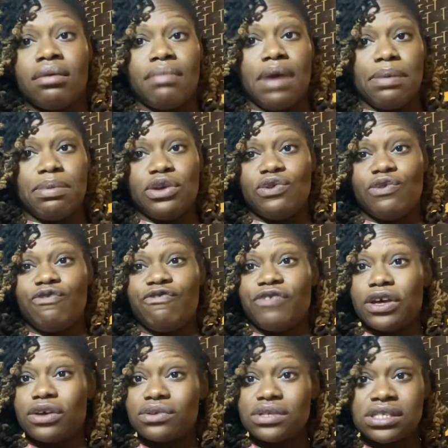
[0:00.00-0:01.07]
Maybe you
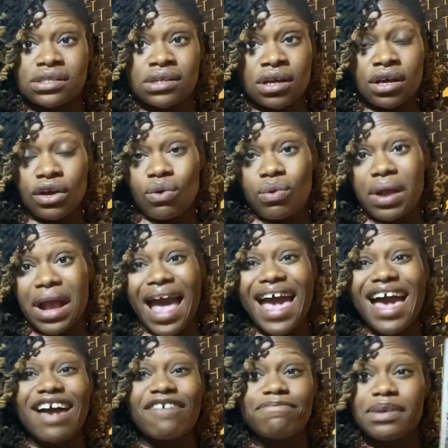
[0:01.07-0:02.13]
felt stuck or
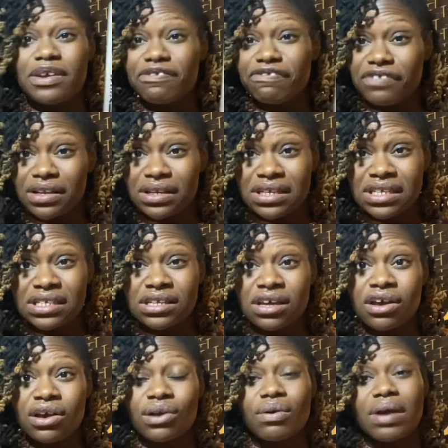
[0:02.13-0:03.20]
have been feeling
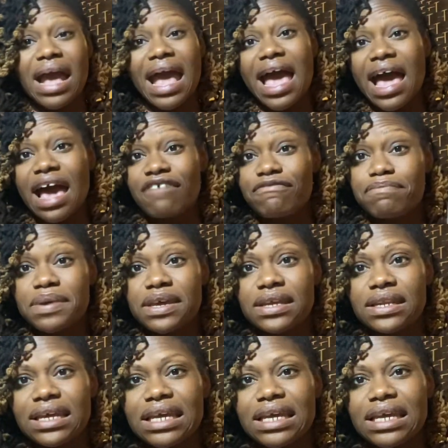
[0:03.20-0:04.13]
stuck or have been